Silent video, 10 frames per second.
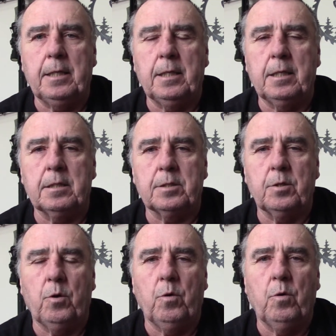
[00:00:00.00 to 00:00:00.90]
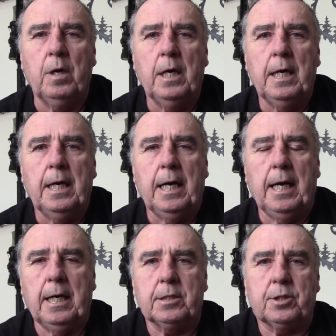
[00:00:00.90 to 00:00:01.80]
There's no
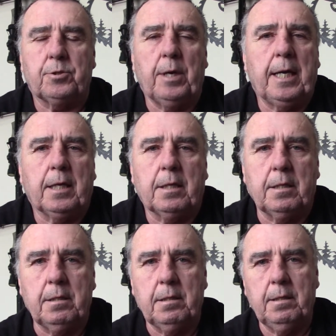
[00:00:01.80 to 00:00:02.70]
strength